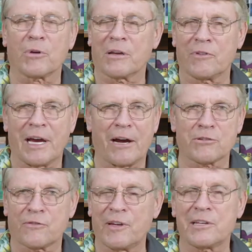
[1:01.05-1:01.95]
We'll give you a
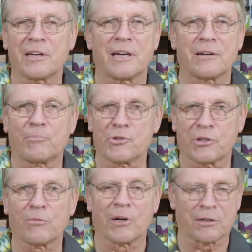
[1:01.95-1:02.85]
house, feed you, and put
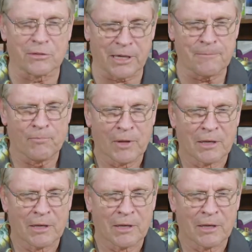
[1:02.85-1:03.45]
you to work, okay?